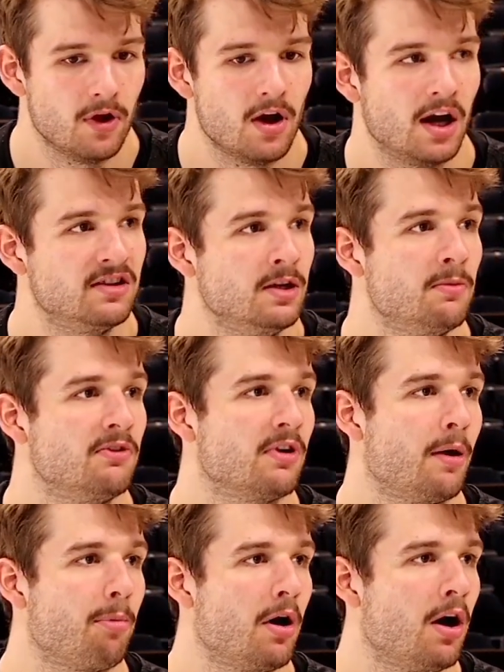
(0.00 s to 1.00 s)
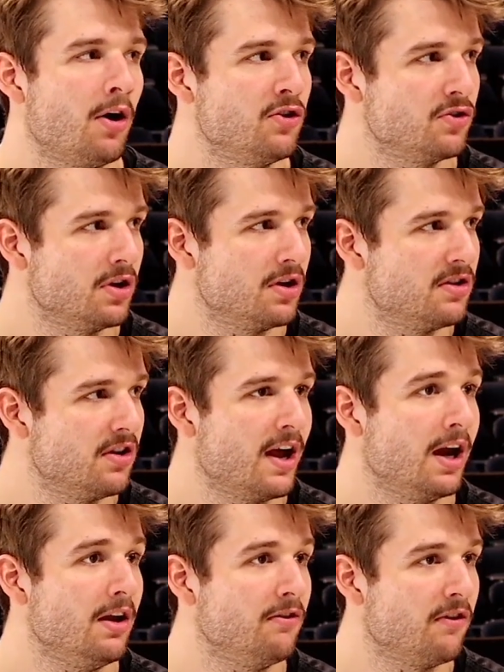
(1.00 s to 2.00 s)
a team is up 100 to
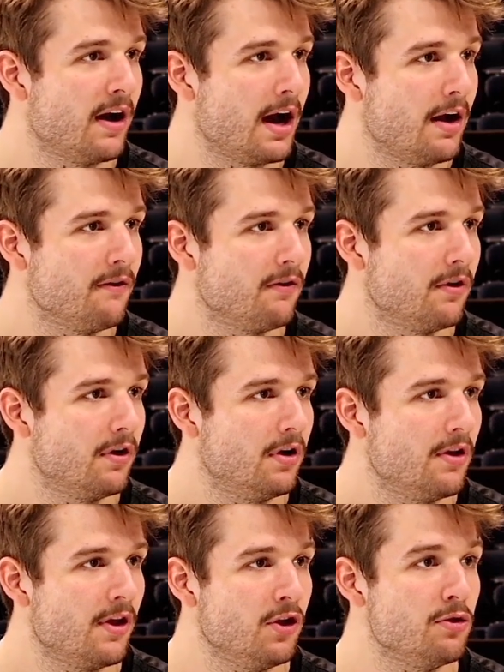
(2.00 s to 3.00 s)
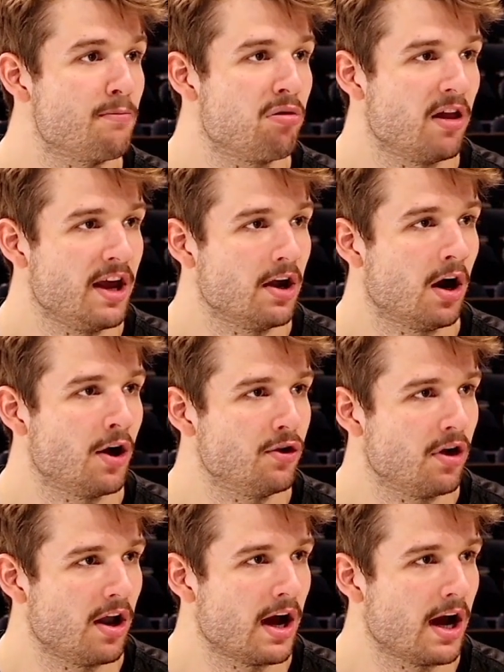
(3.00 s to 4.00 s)
95, then you play to
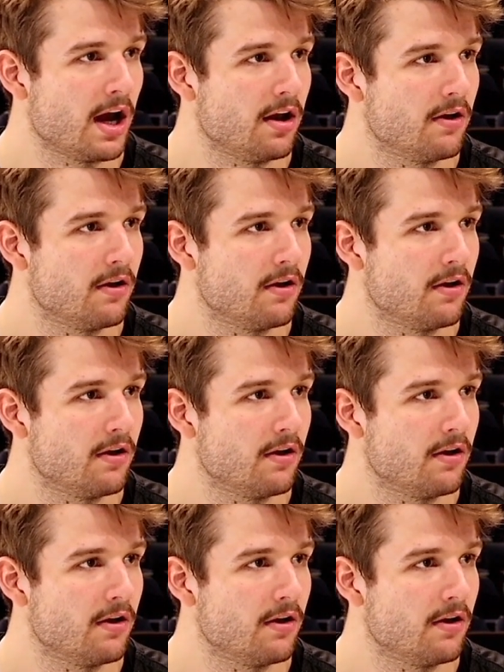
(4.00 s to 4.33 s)
109.